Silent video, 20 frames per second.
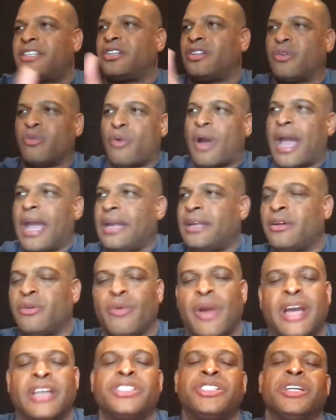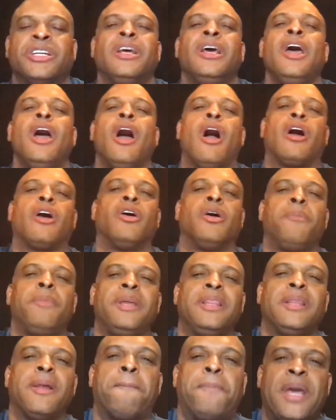it to the right direction are going to
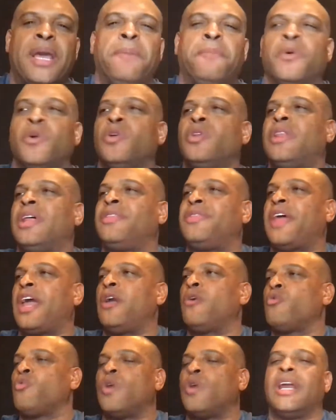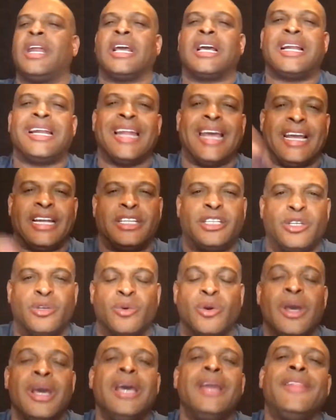be the people that they run and cling
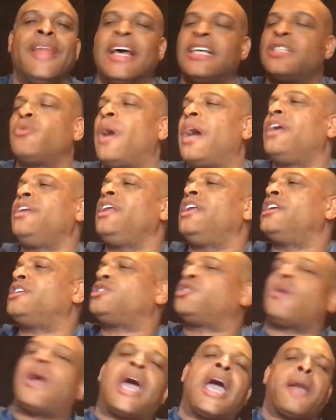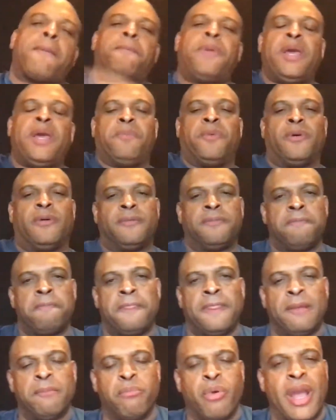to. That's why you need to drag people,
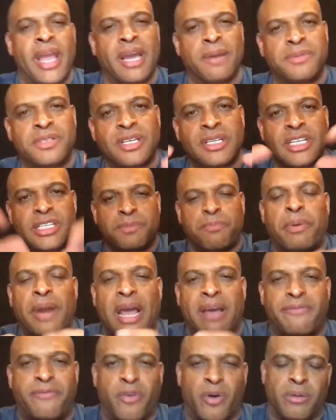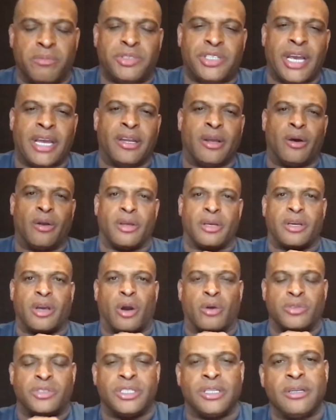bring them to this platform, J Noland
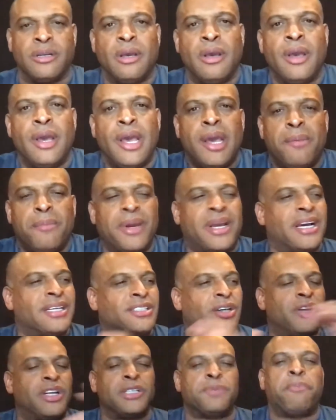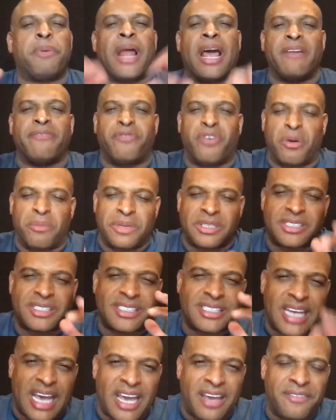Coaching. Because on this platform, it's
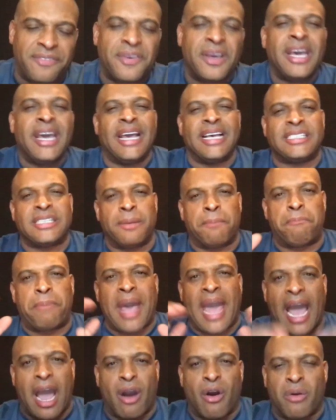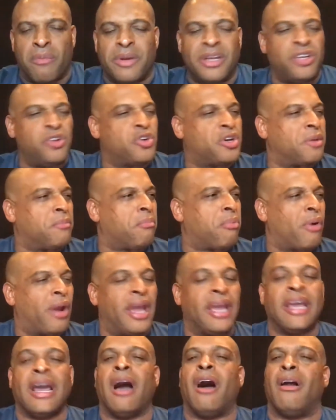safe, it's empowerment. You can
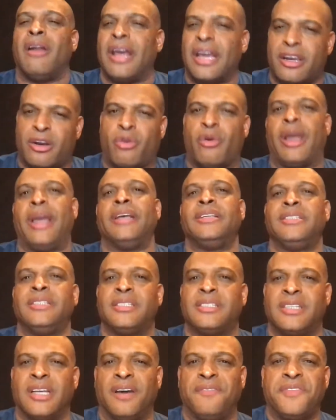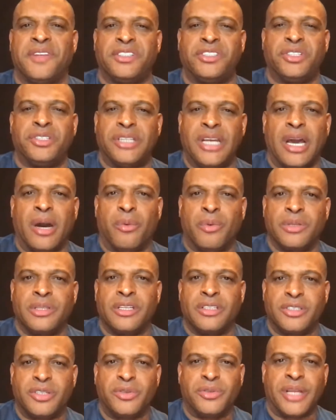bring all that crazy stuff that you dealt
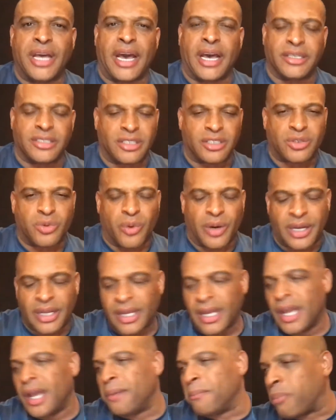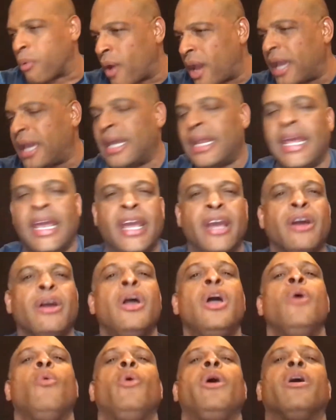with in 2020. Bring it
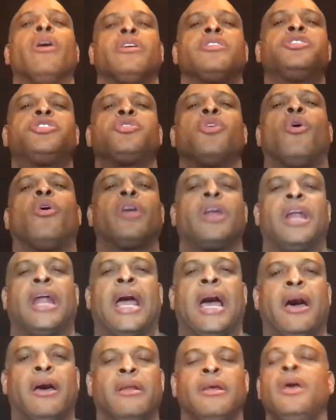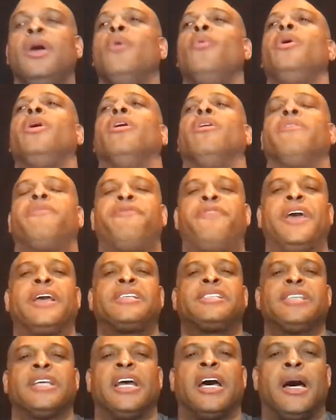here. We're going to sort it out. We're going to
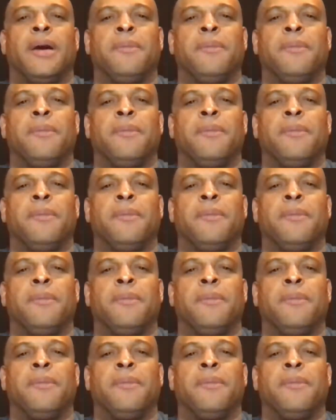fix it